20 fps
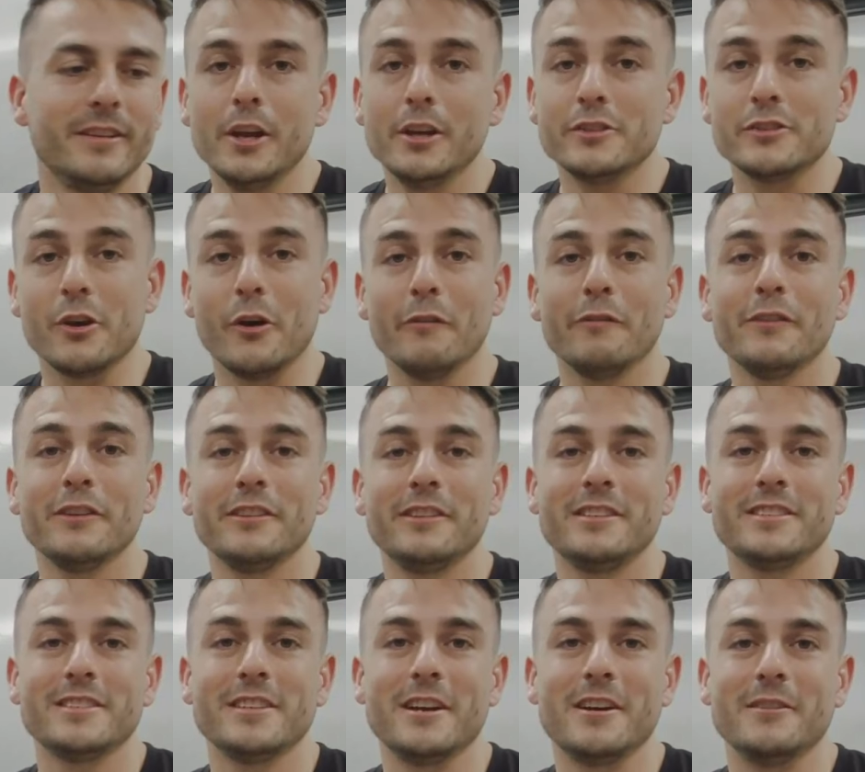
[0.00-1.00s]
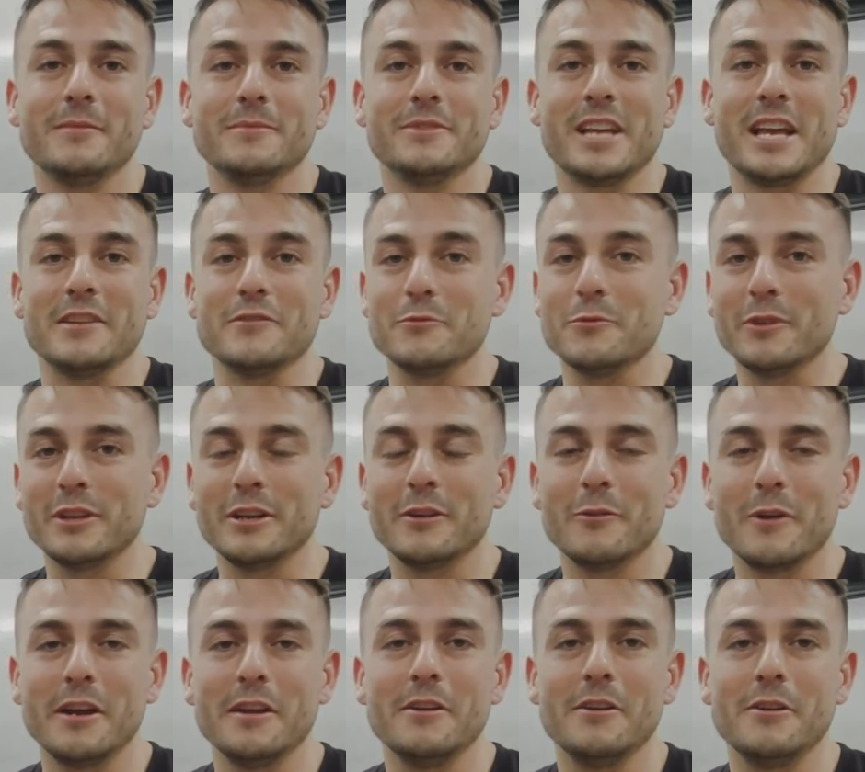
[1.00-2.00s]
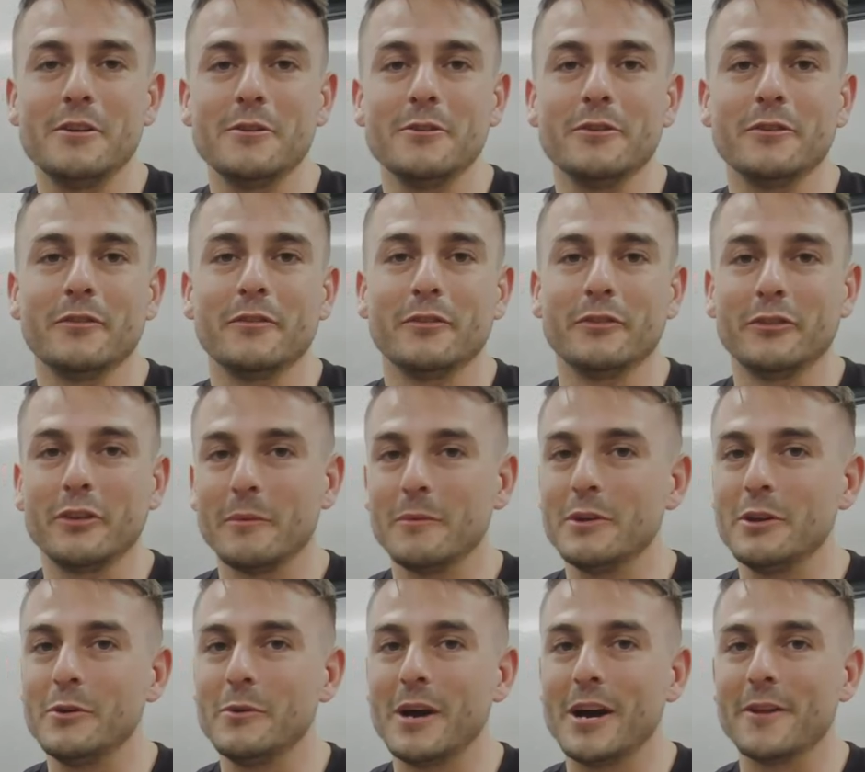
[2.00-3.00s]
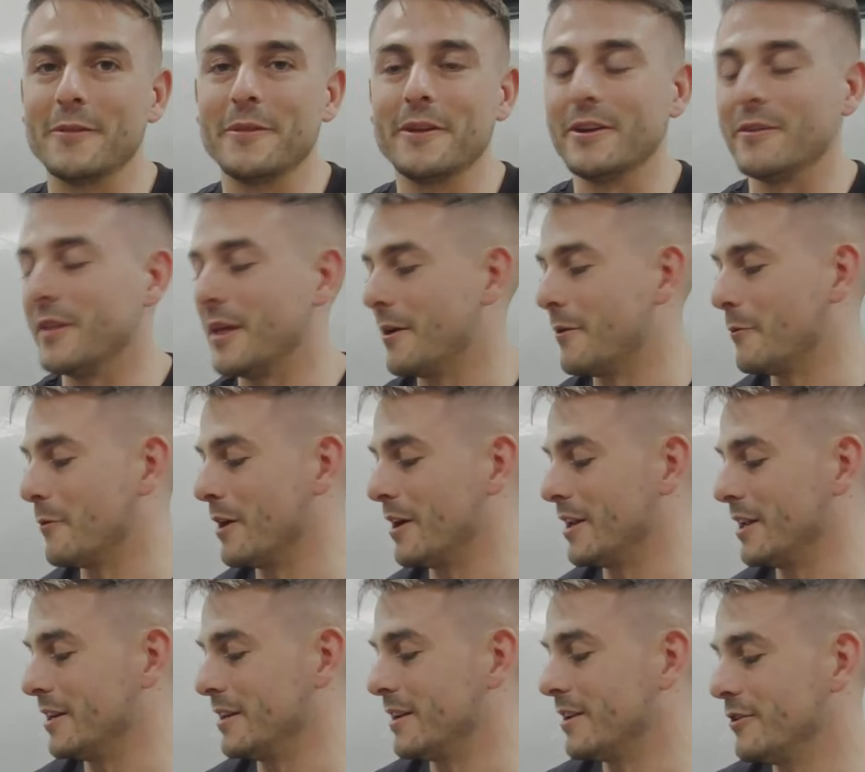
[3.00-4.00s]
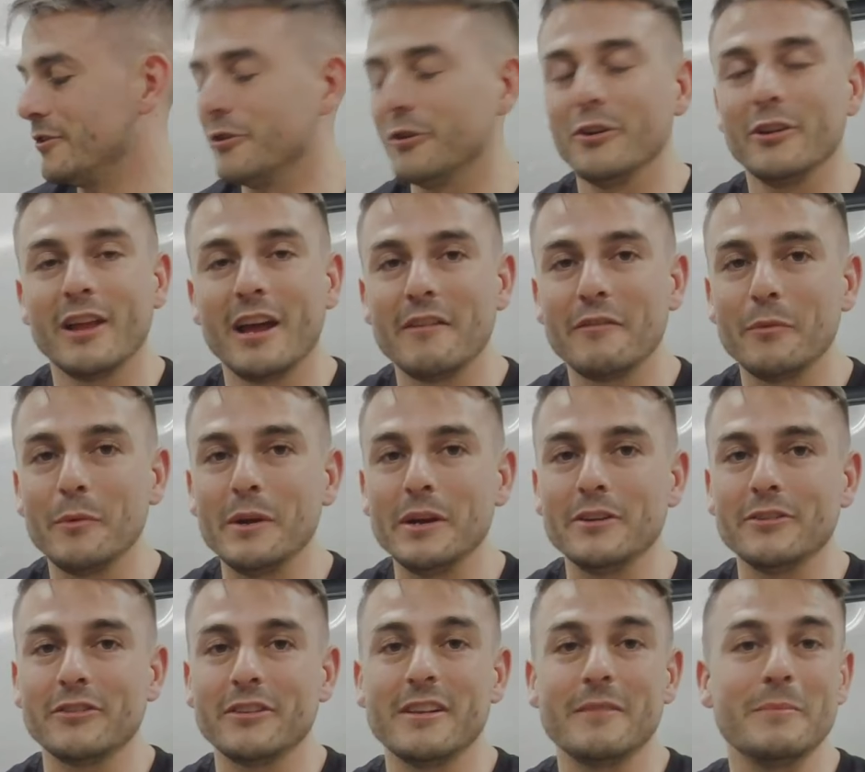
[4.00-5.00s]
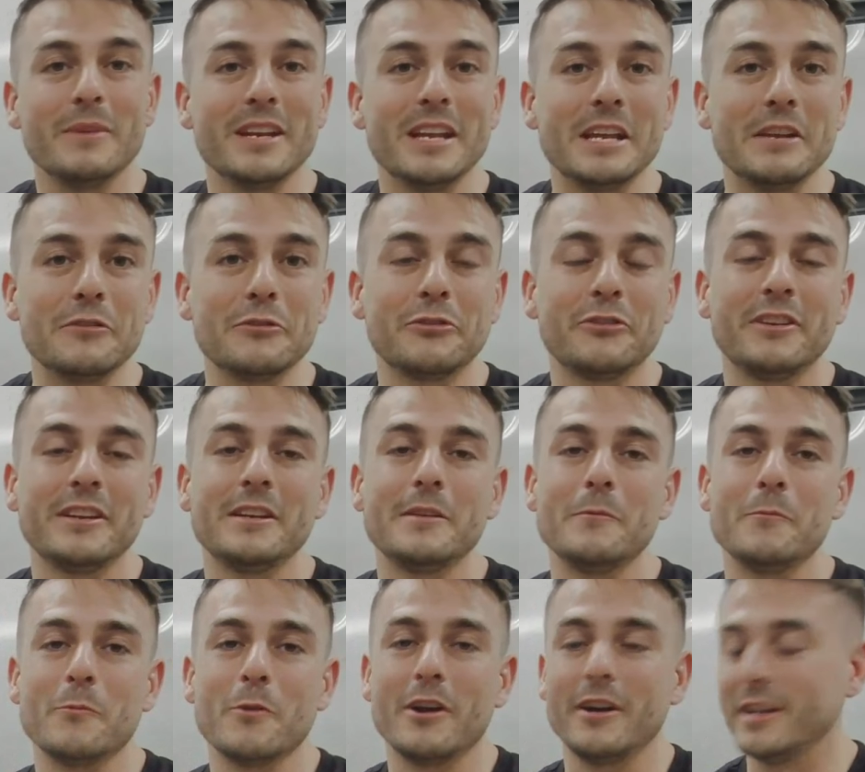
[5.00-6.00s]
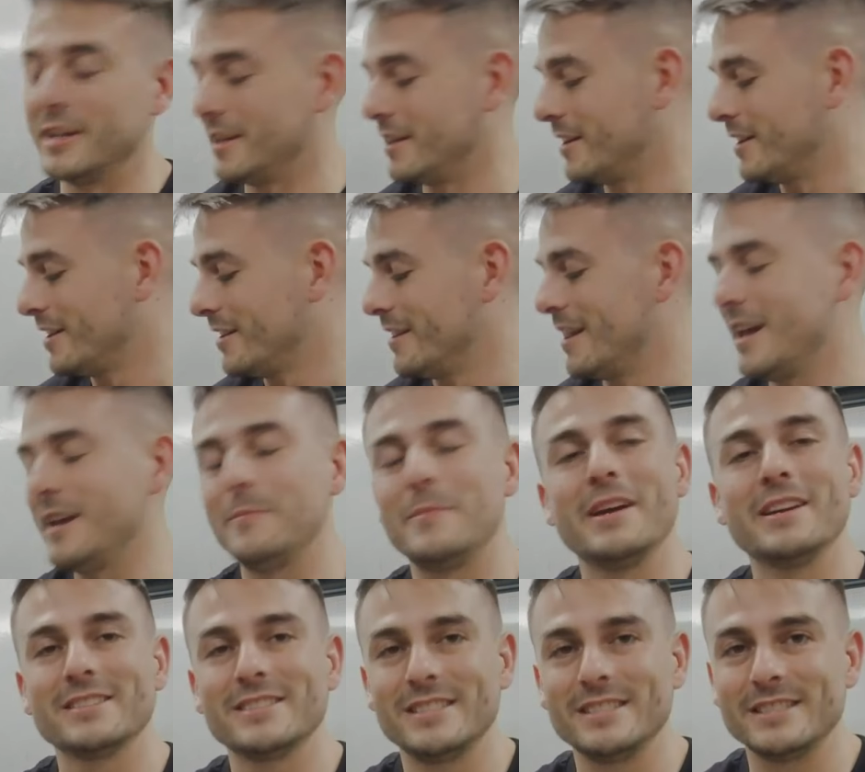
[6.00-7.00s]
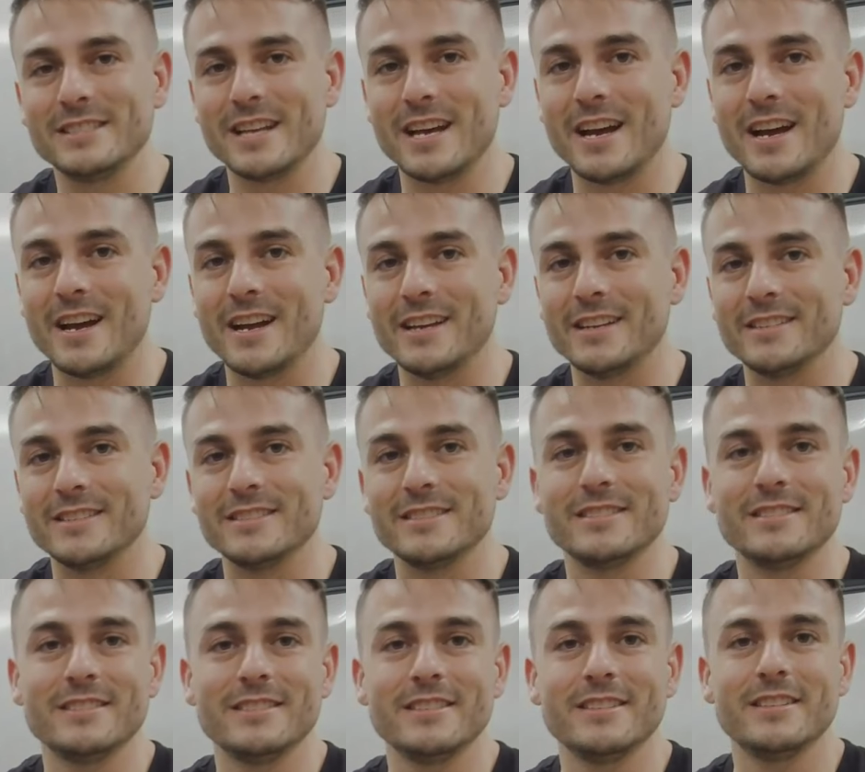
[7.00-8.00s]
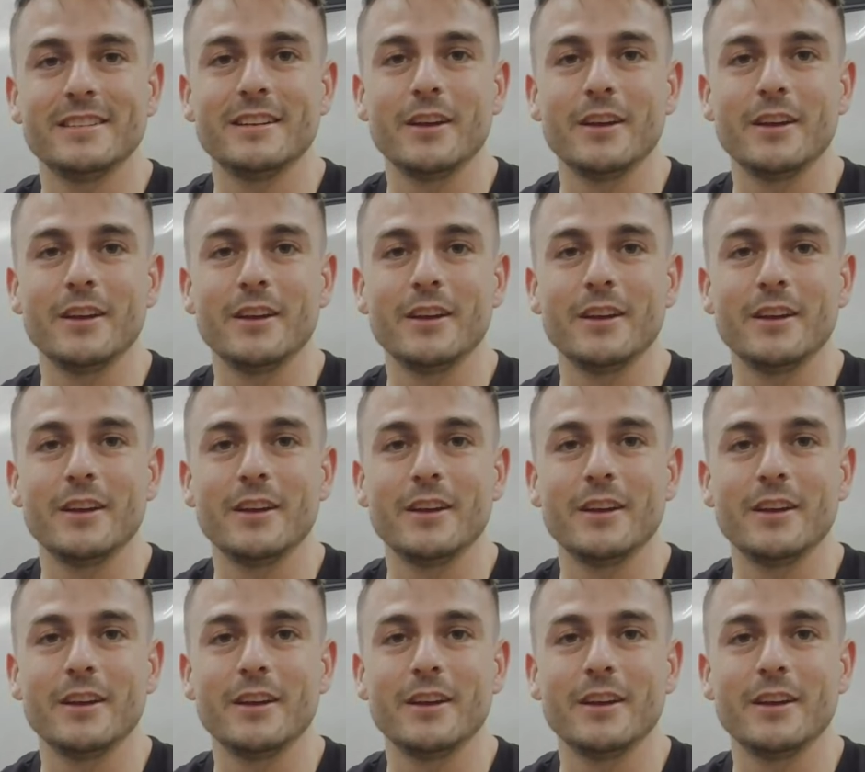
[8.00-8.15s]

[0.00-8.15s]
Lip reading: So hopefully this comes as really great news for some of you out there that are running Dirtylife wheels and have been interested in running the Apex Designs